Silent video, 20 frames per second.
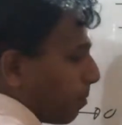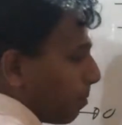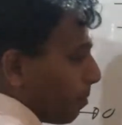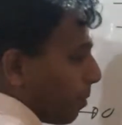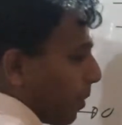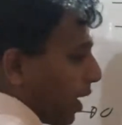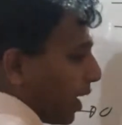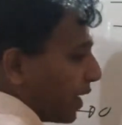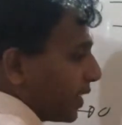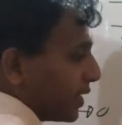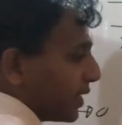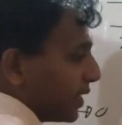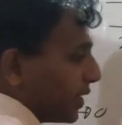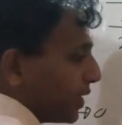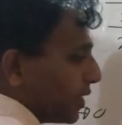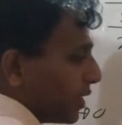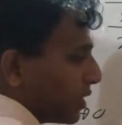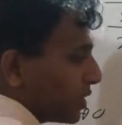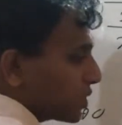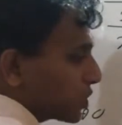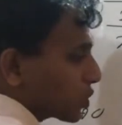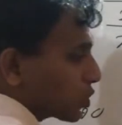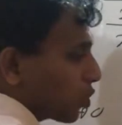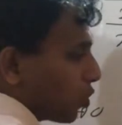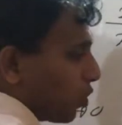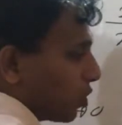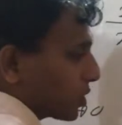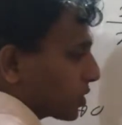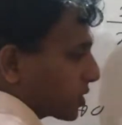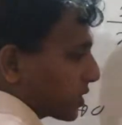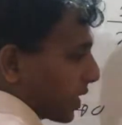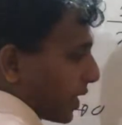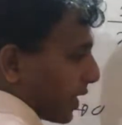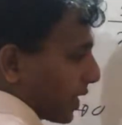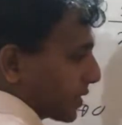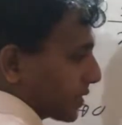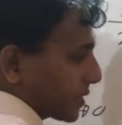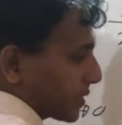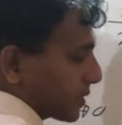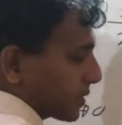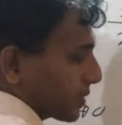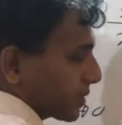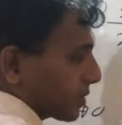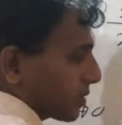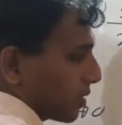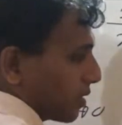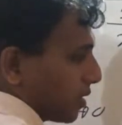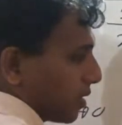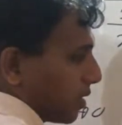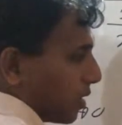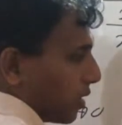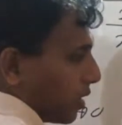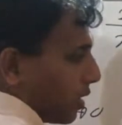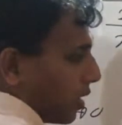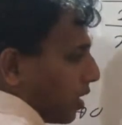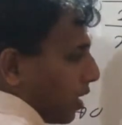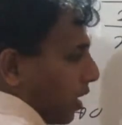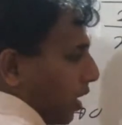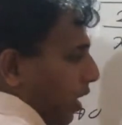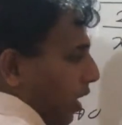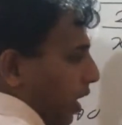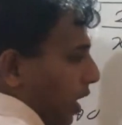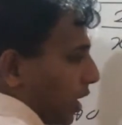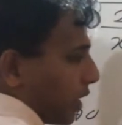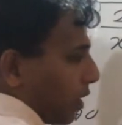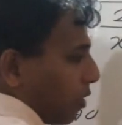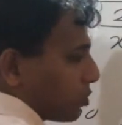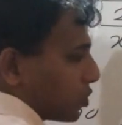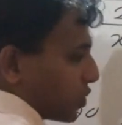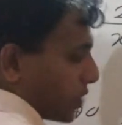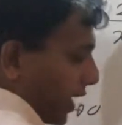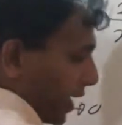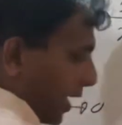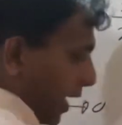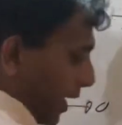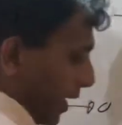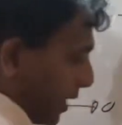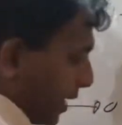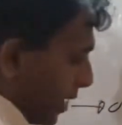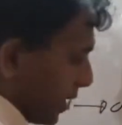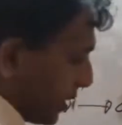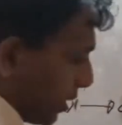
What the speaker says: minus cos x. Now check any other